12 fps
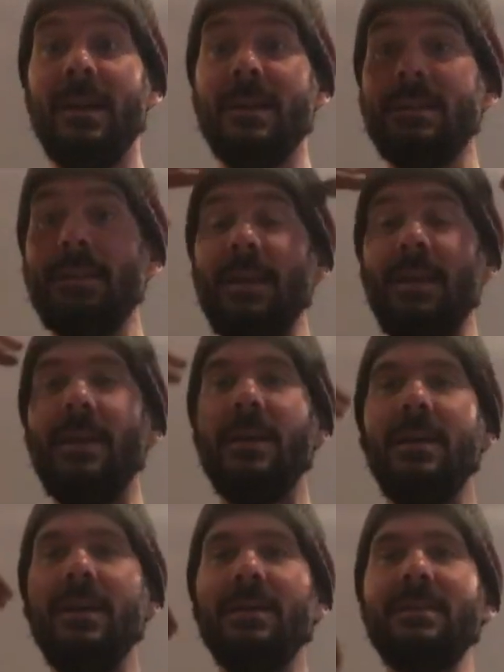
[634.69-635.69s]

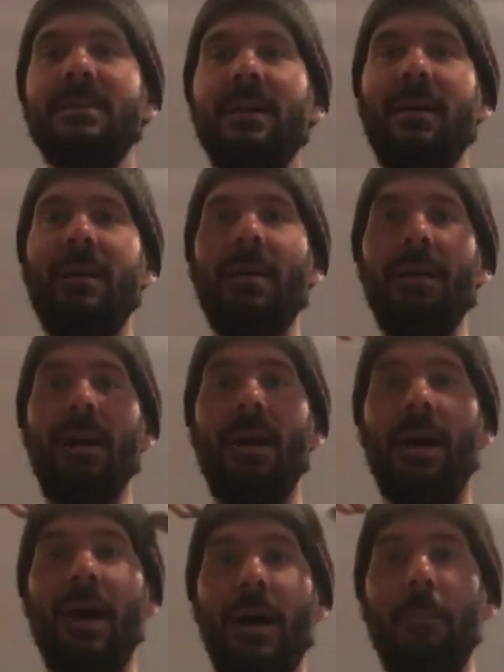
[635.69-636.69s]
Seesaw,
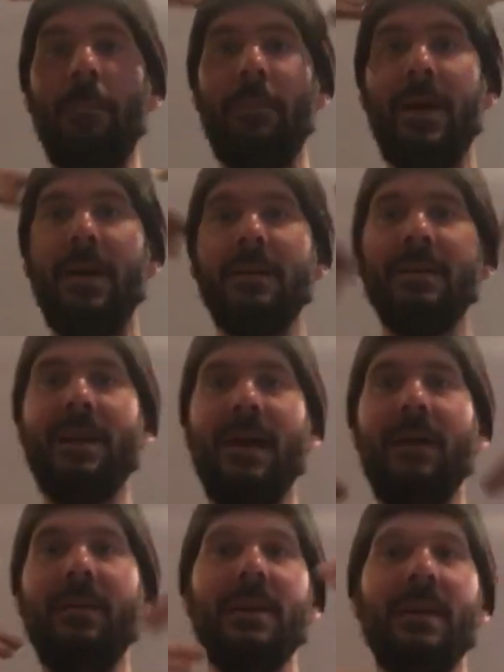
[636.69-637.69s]
up and
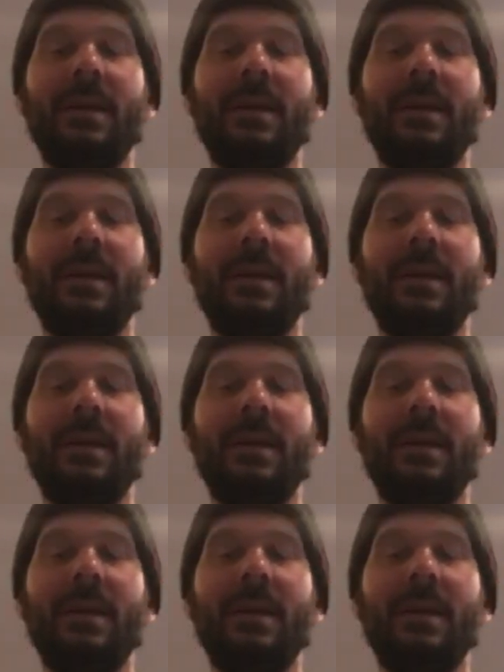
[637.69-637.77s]
down,